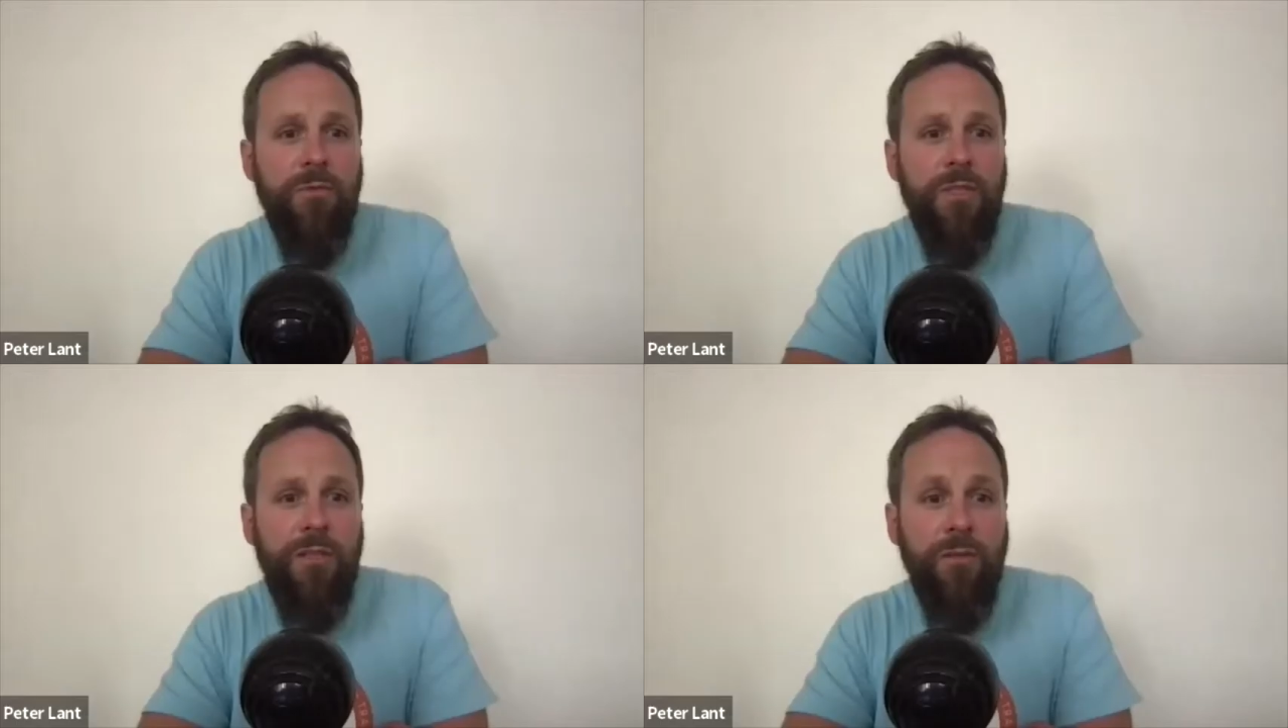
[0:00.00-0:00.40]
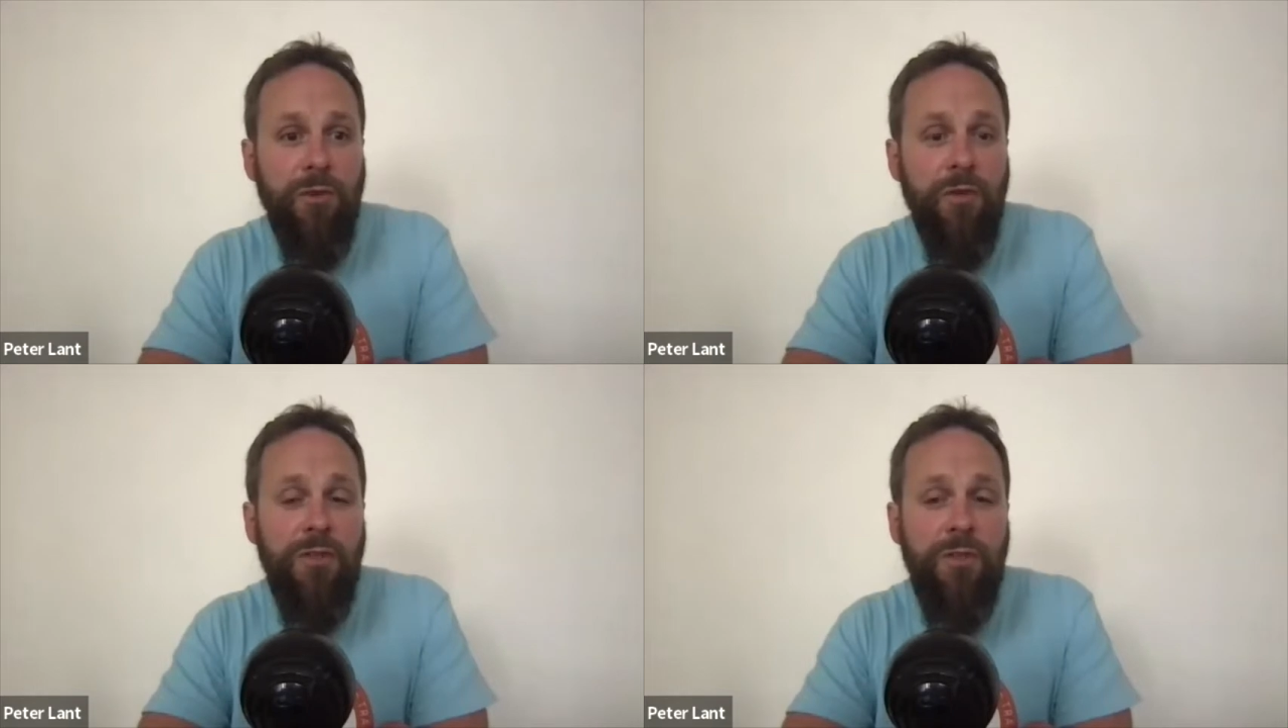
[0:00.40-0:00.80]
It's the
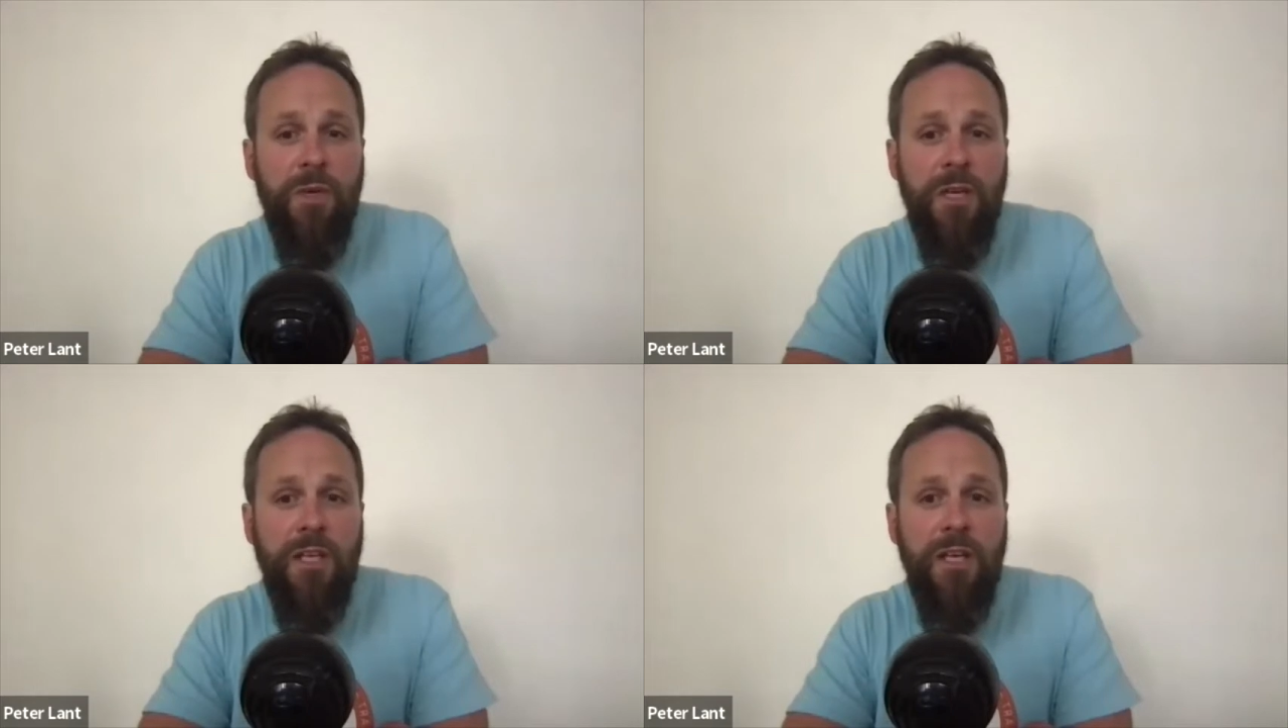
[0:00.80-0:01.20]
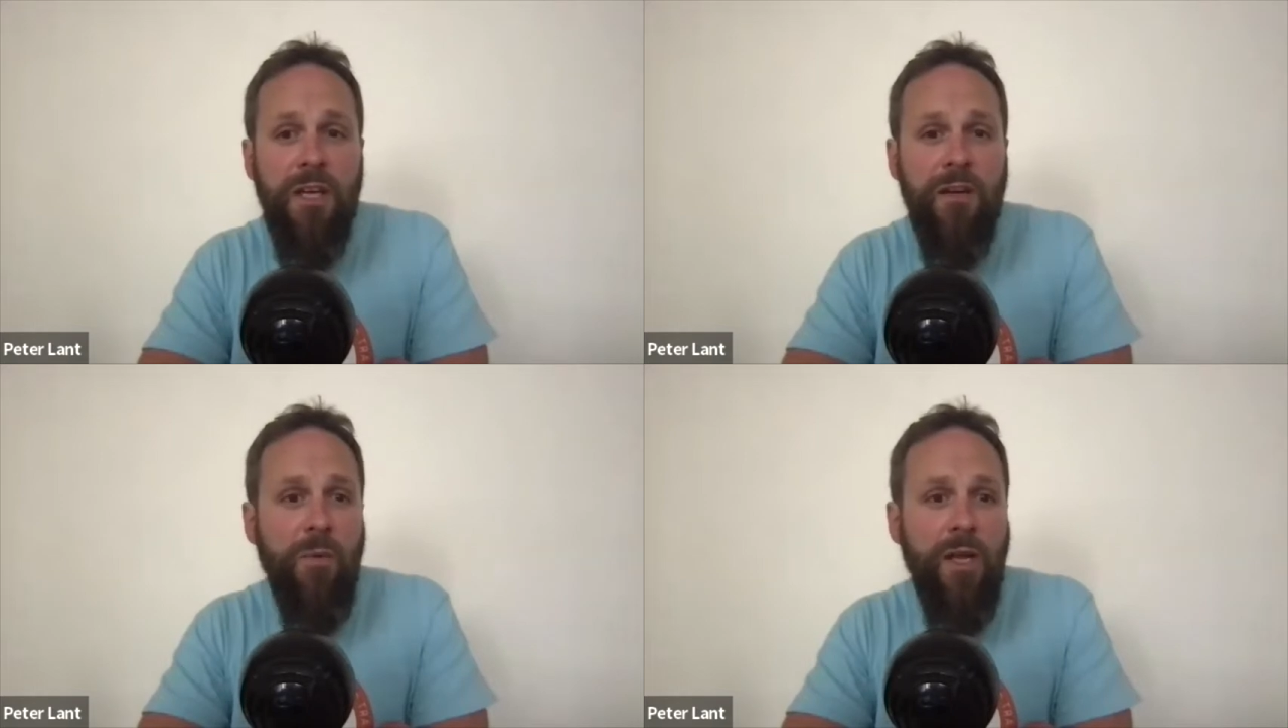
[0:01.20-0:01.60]
furthest away you can
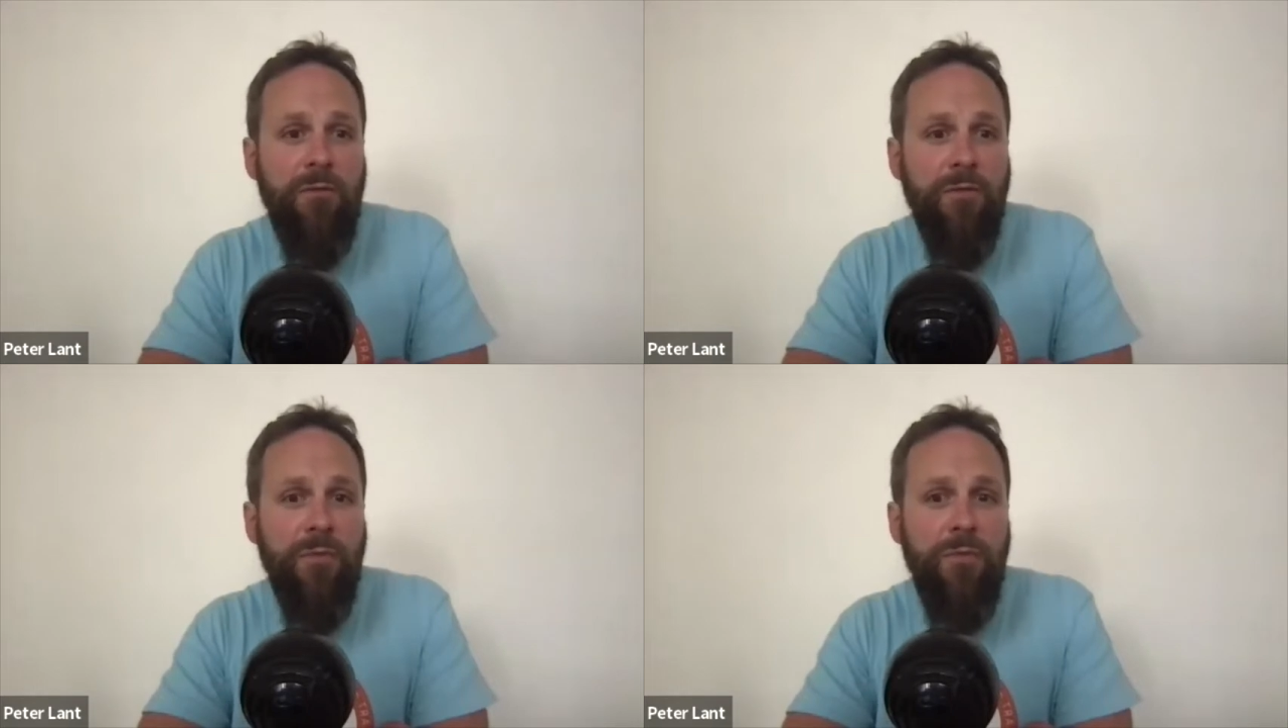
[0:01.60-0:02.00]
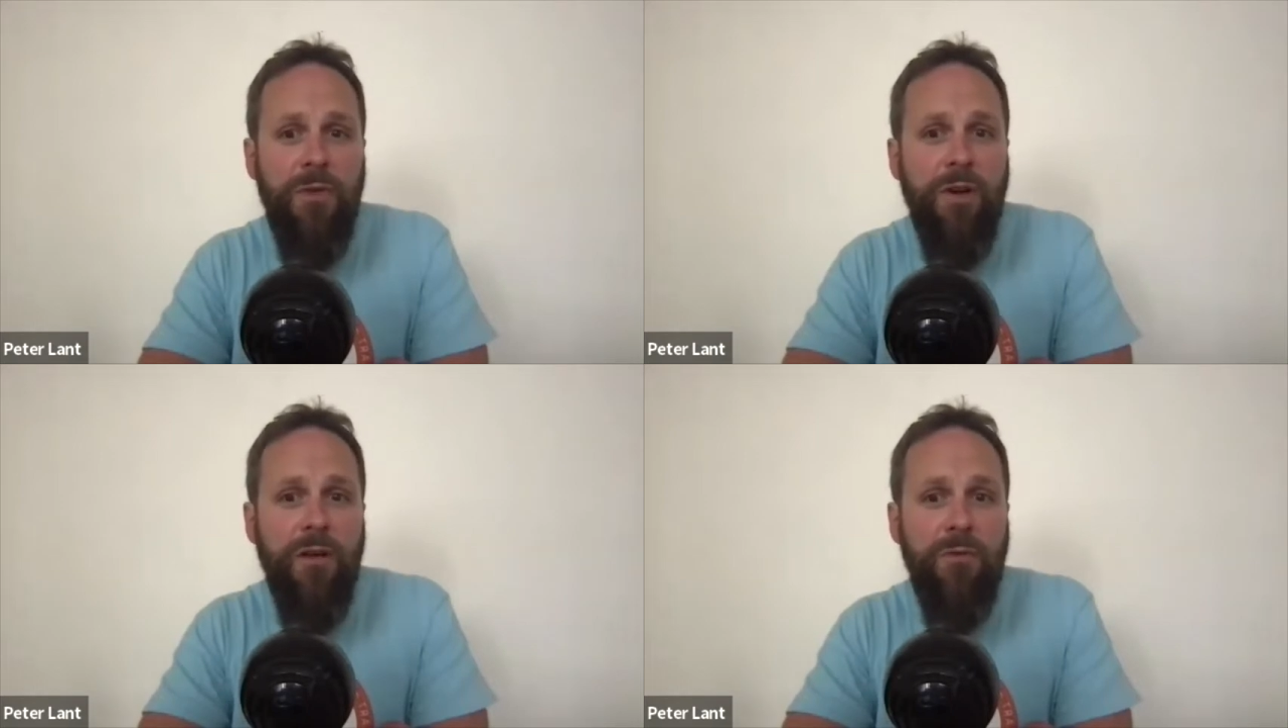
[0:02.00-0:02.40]
get a weight from the
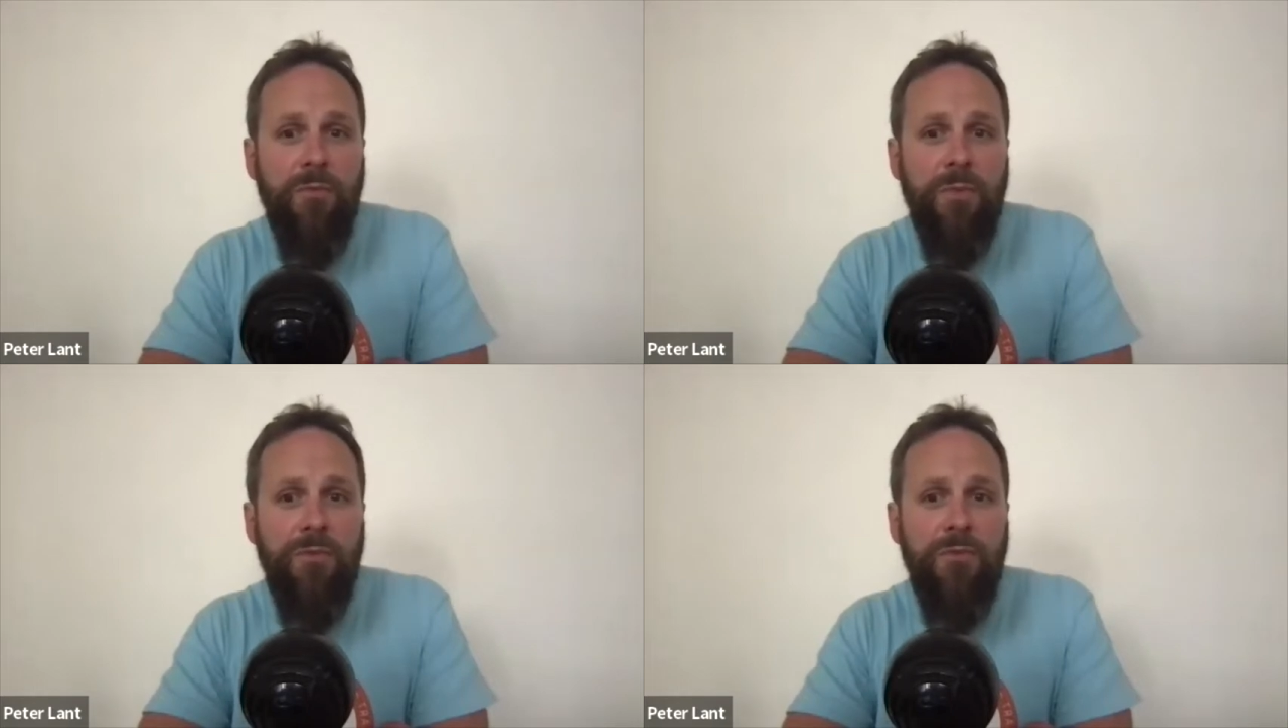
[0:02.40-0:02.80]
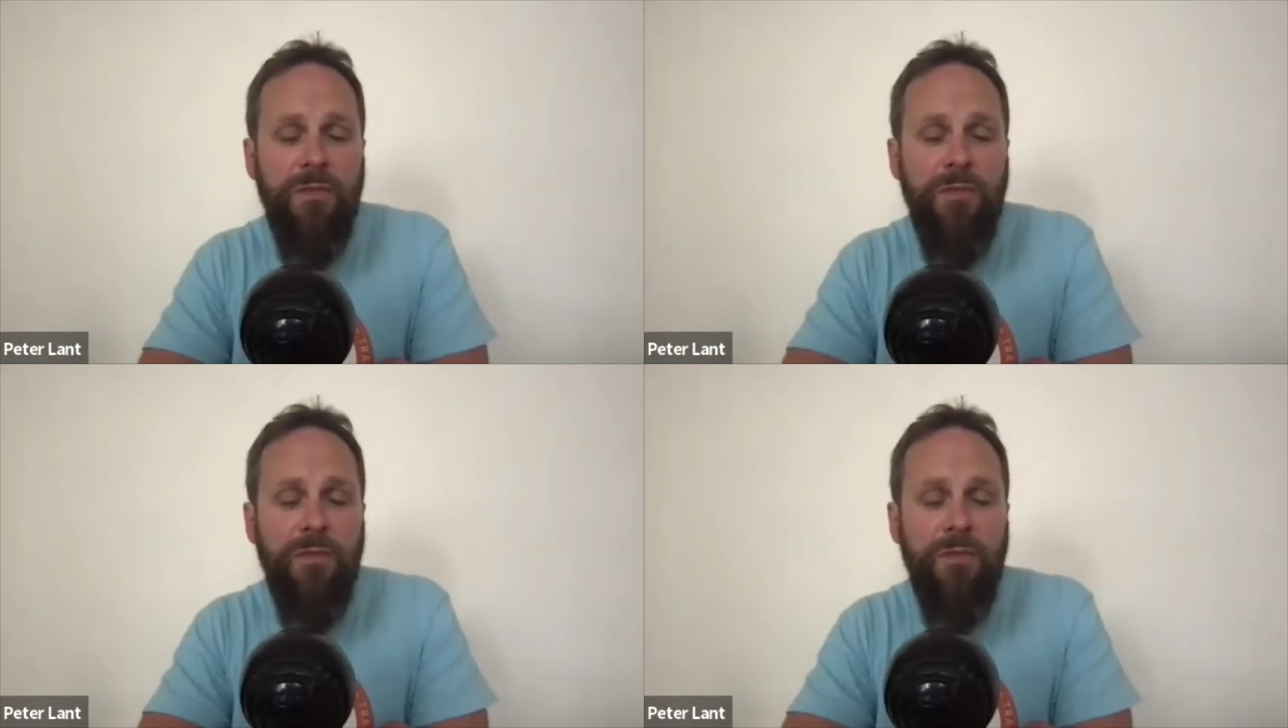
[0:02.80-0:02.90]
ground above,